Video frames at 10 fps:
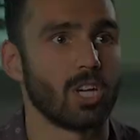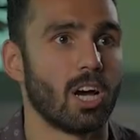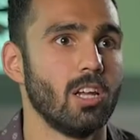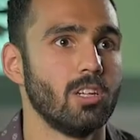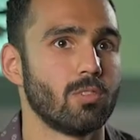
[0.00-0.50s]

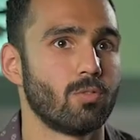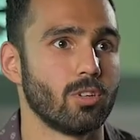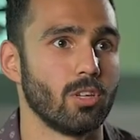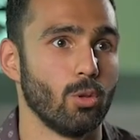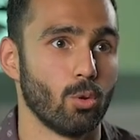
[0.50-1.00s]
challenge for
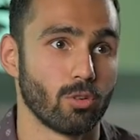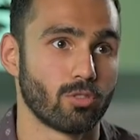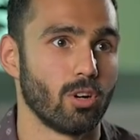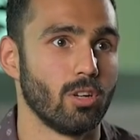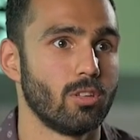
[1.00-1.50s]
the
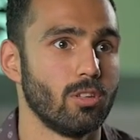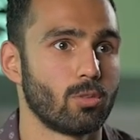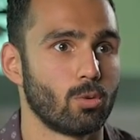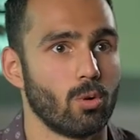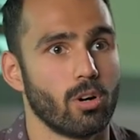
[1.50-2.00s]
neuroscientists
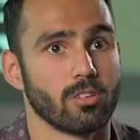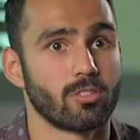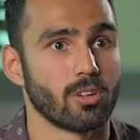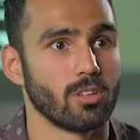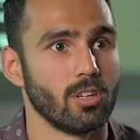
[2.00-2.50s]
who are
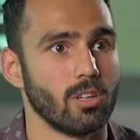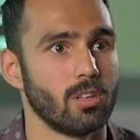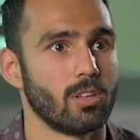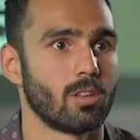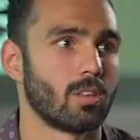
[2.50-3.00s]
studying
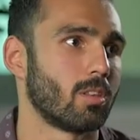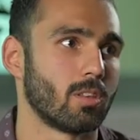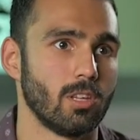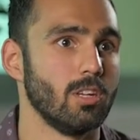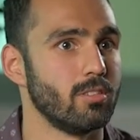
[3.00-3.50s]

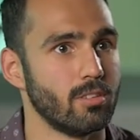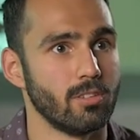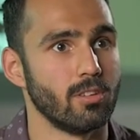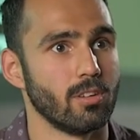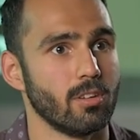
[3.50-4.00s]
these
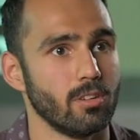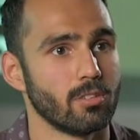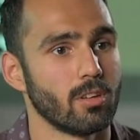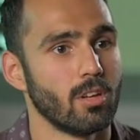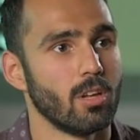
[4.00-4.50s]
diseases
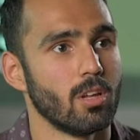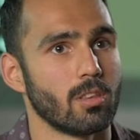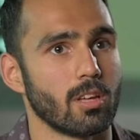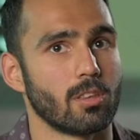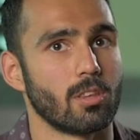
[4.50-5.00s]
is
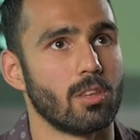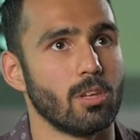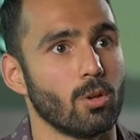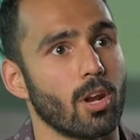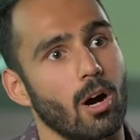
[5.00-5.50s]
that they
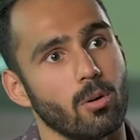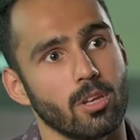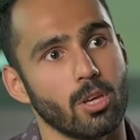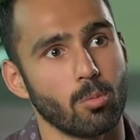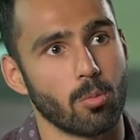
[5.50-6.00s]
don't know how the
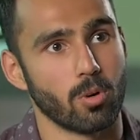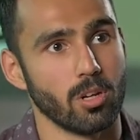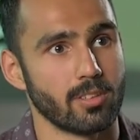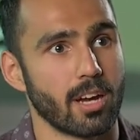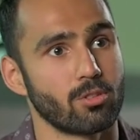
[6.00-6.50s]
human brain
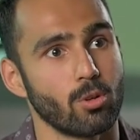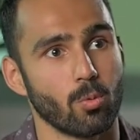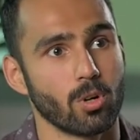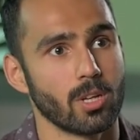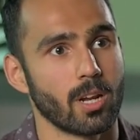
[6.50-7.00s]
is actually
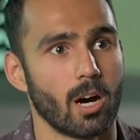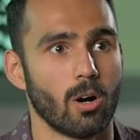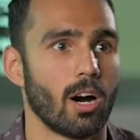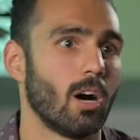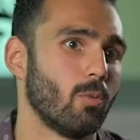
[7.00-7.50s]
working,
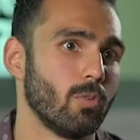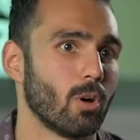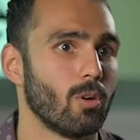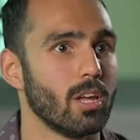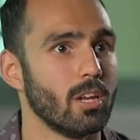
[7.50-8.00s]
how we
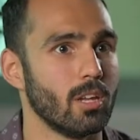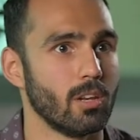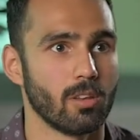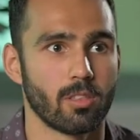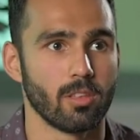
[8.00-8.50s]
are
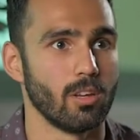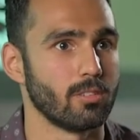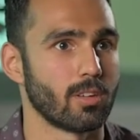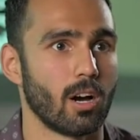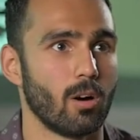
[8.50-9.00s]
learning things,
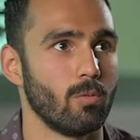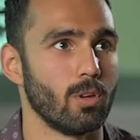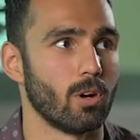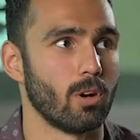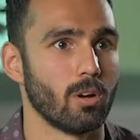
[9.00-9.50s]
how we
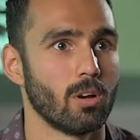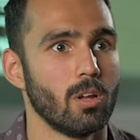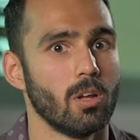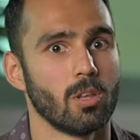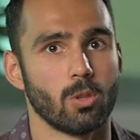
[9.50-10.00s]
are
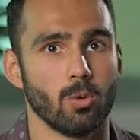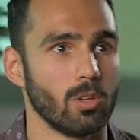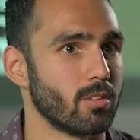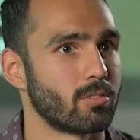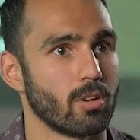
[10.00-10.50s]

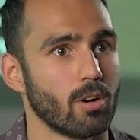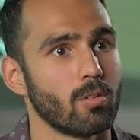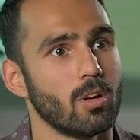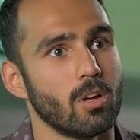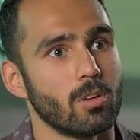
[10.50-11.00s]
doing stuff.
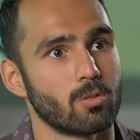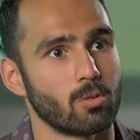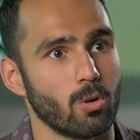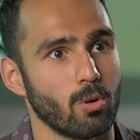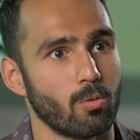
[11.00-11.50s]

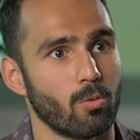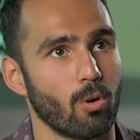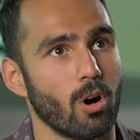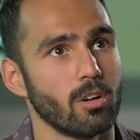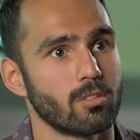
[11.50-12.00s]
So
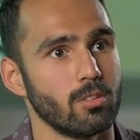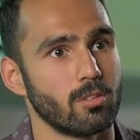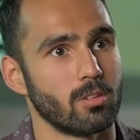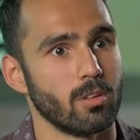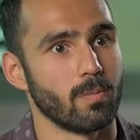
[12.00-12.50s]
for us,
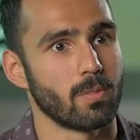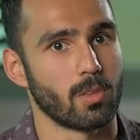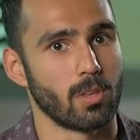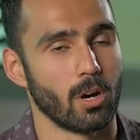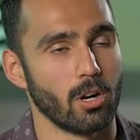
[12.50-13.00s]
is the
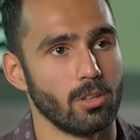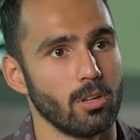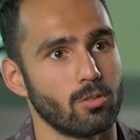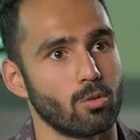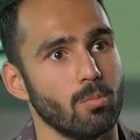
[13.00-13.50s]
idea
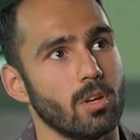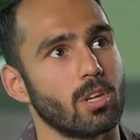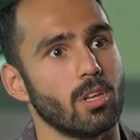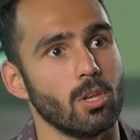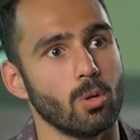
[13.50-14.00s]
is to make
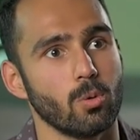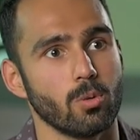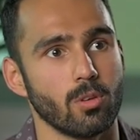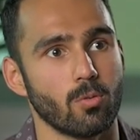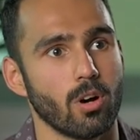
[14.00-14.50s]
a new
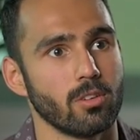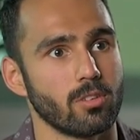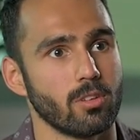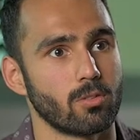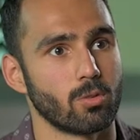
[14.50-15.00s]

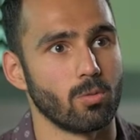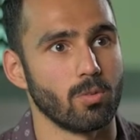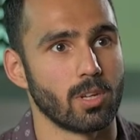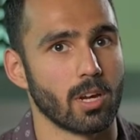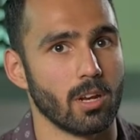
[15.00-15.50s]
devices so we
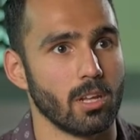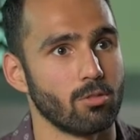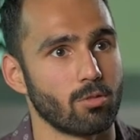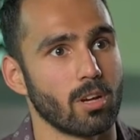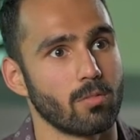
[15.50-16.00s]
can
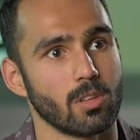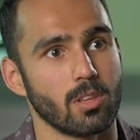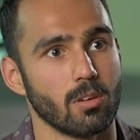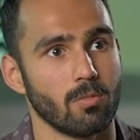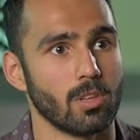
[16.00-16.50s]
interact
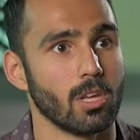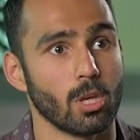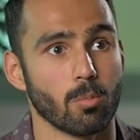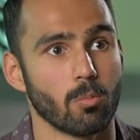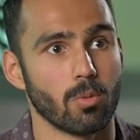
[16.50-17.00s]
with the
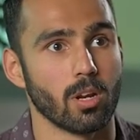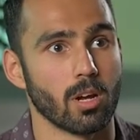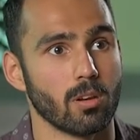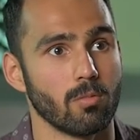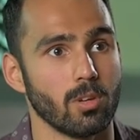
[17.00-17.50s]
human brain,
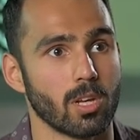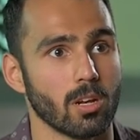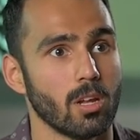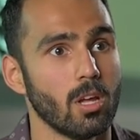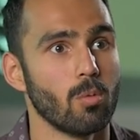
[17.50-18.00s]
and we
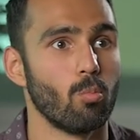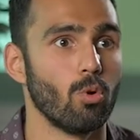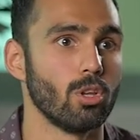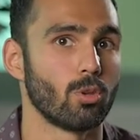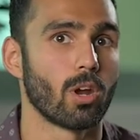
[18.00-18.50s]
can
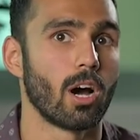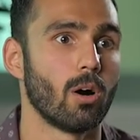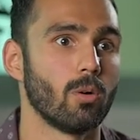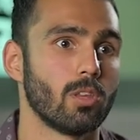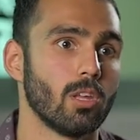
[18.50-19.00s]
monitor
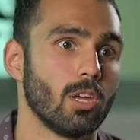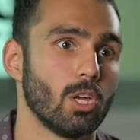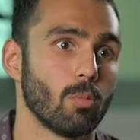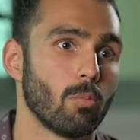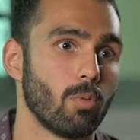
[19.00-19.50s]
how the
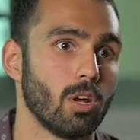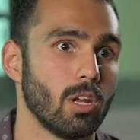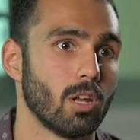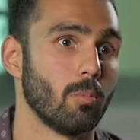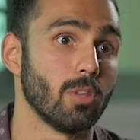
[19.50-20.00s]
human
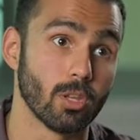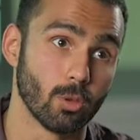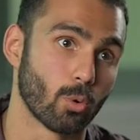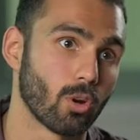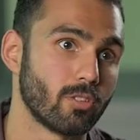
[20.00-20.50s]
brain, I mean the
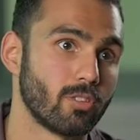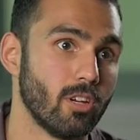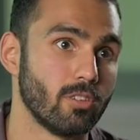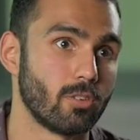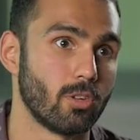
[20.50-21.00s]
neural
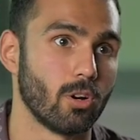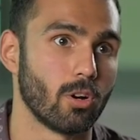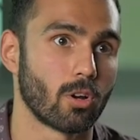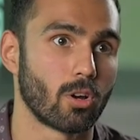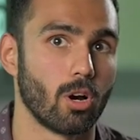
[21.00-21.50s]
cells, they
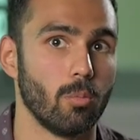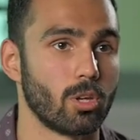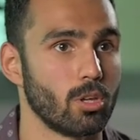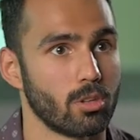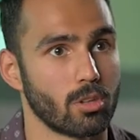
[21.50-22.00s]
are
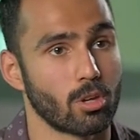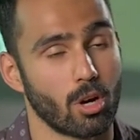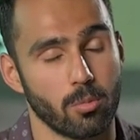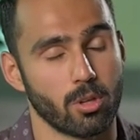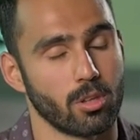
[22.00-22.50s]

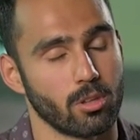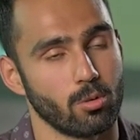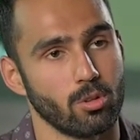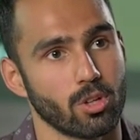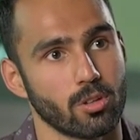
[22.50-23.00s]
communicating
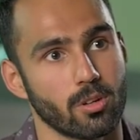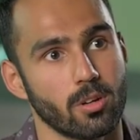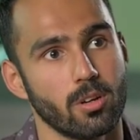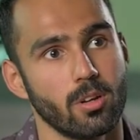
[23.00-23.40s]
to each other.